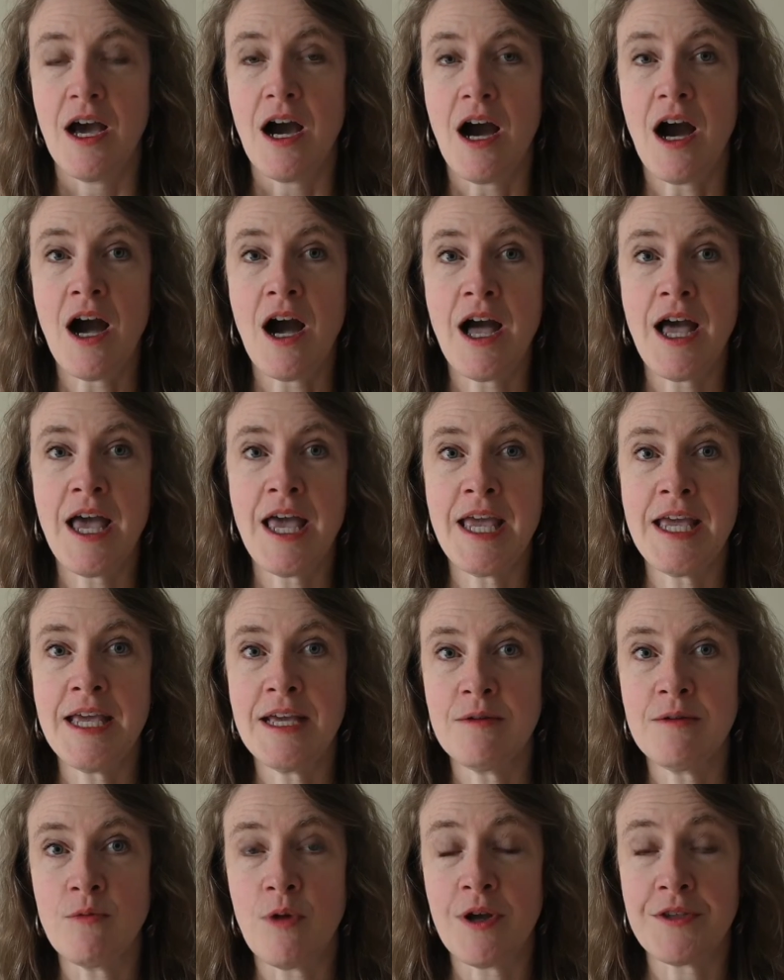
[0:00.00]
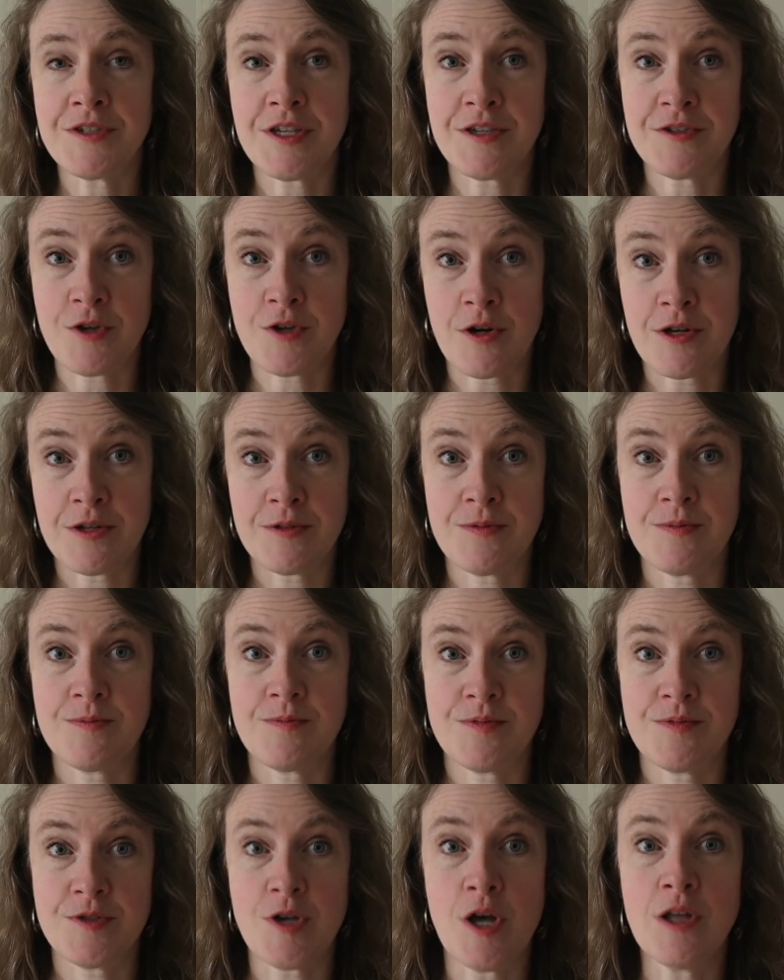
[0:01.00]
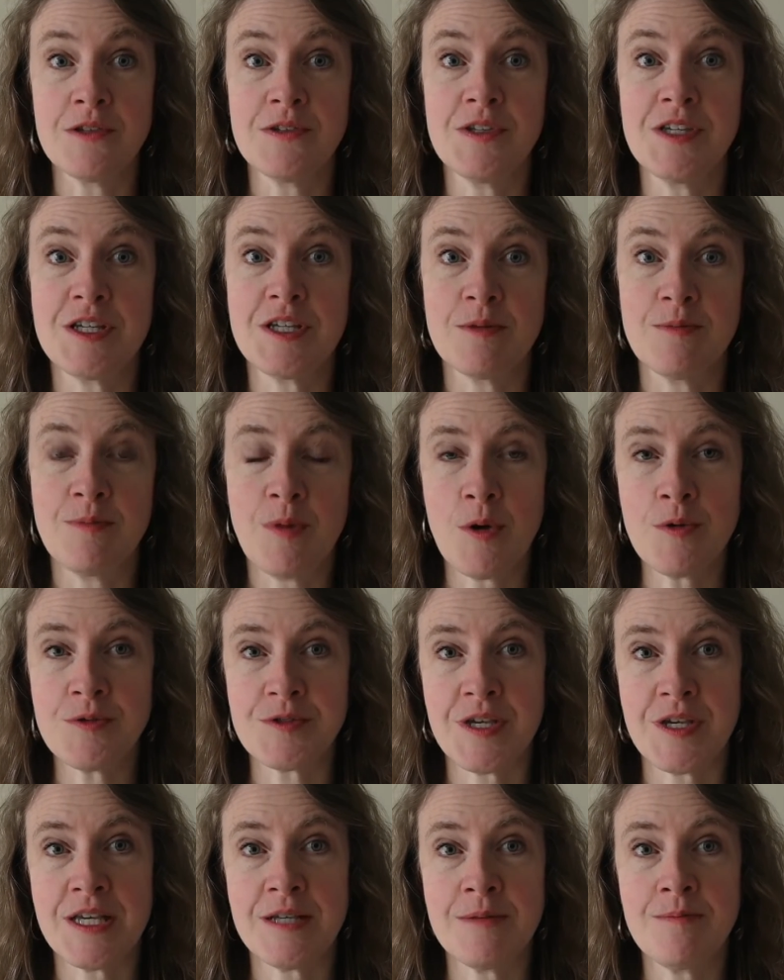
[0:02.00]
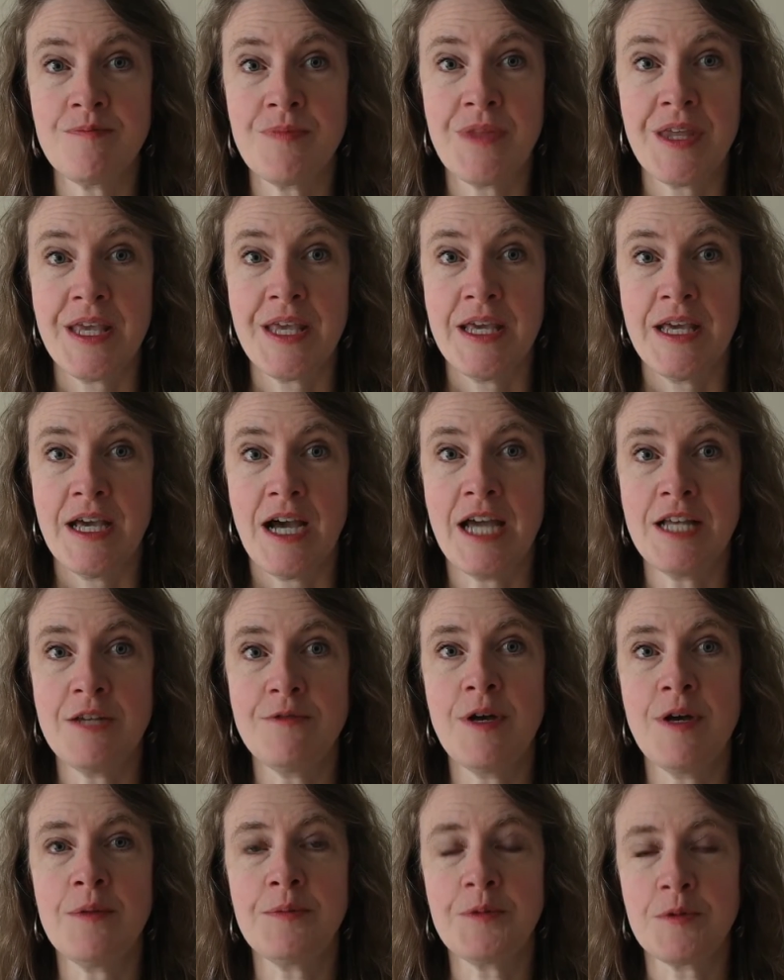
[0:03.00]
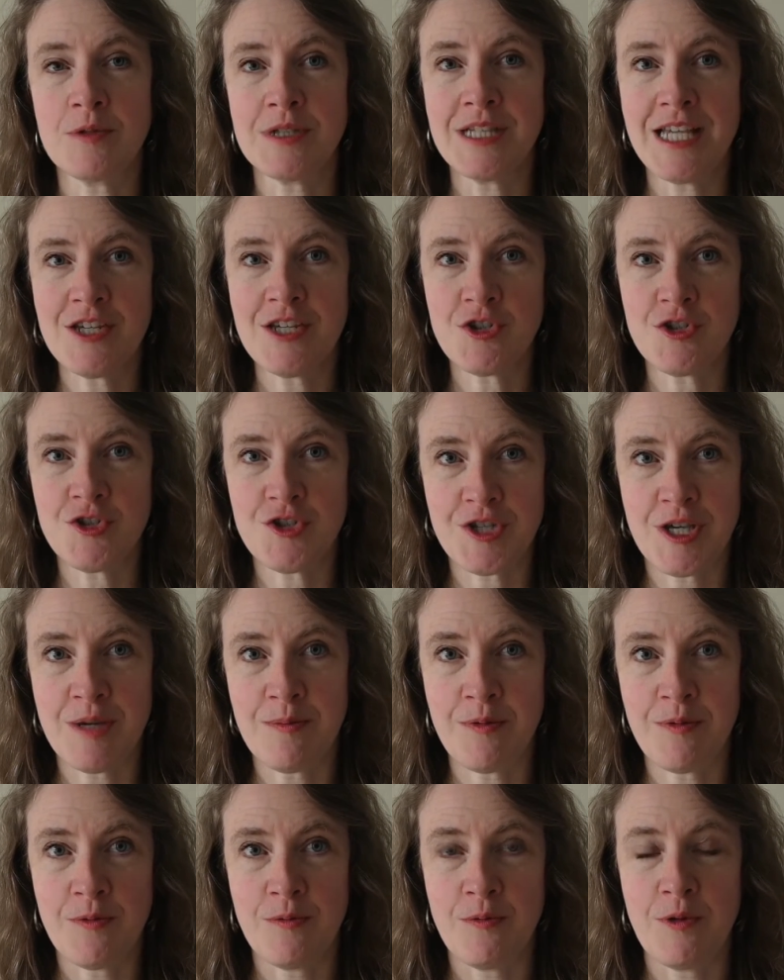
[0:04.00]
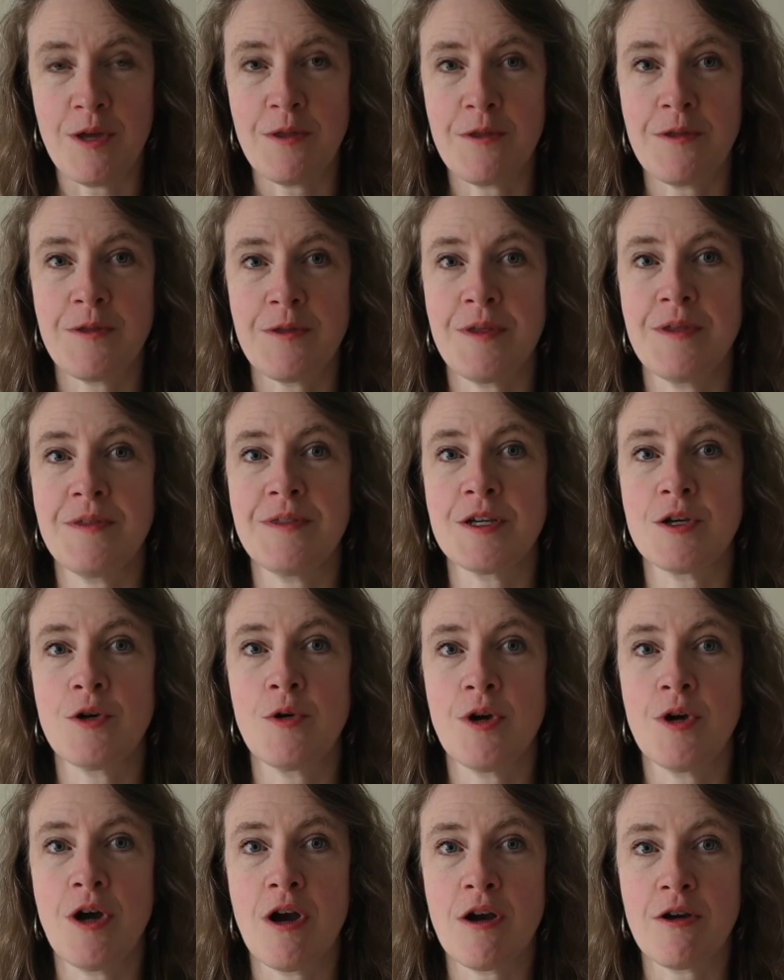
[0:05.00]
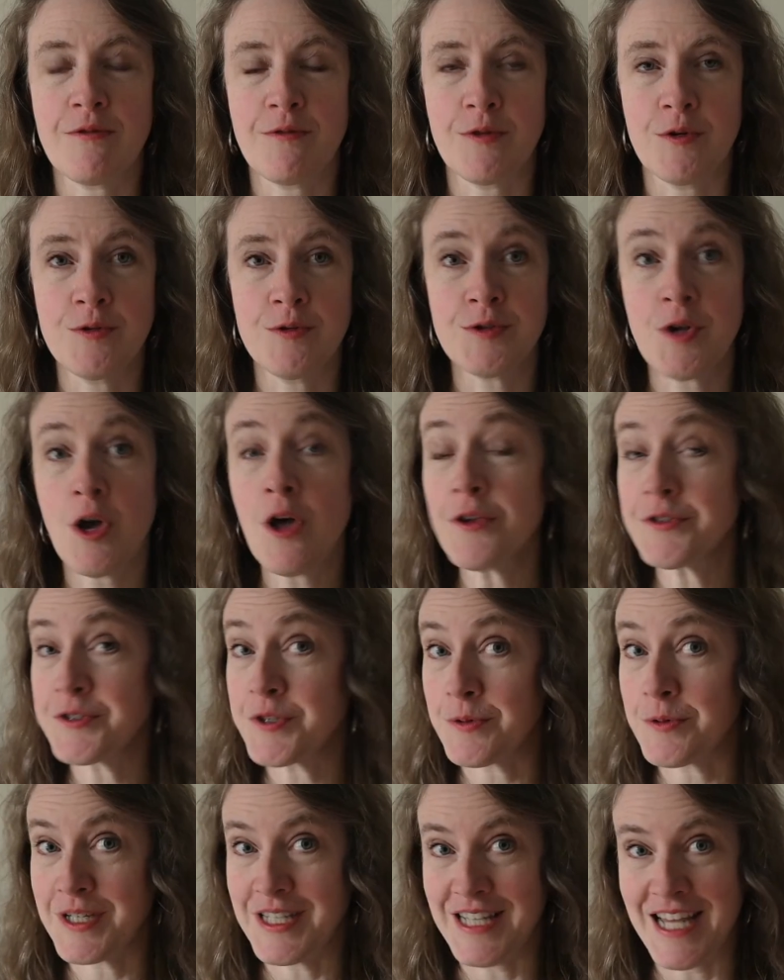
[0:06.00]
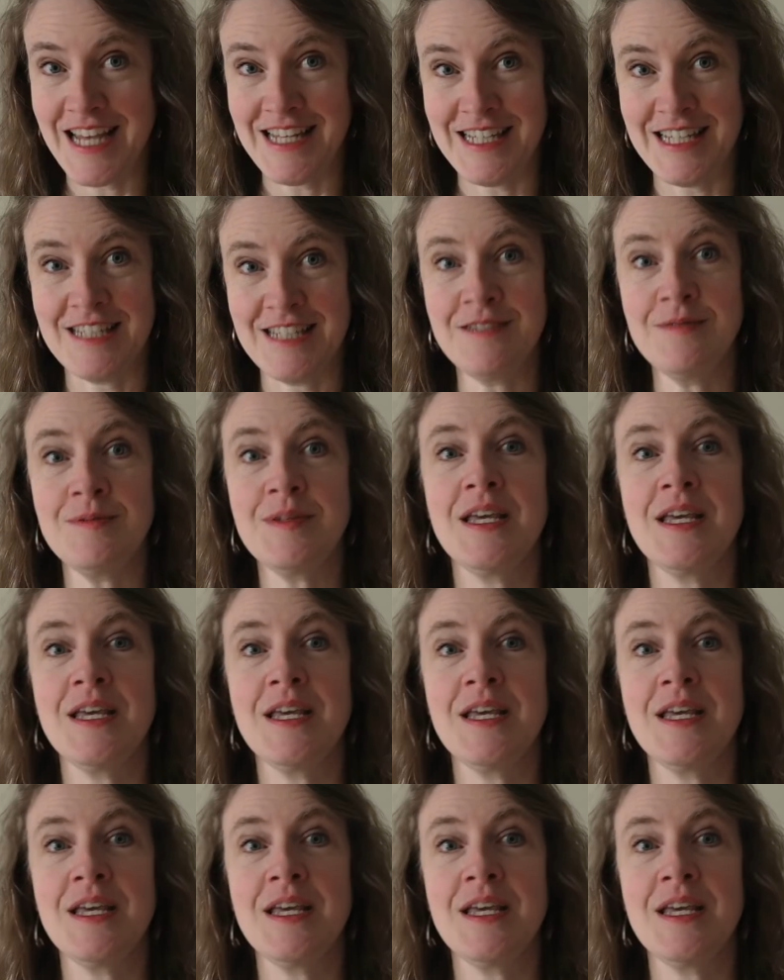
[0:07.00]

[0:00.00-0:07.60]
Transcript: Once I started solidly composing, I developed a relationship with the choreographer who's also Canadian,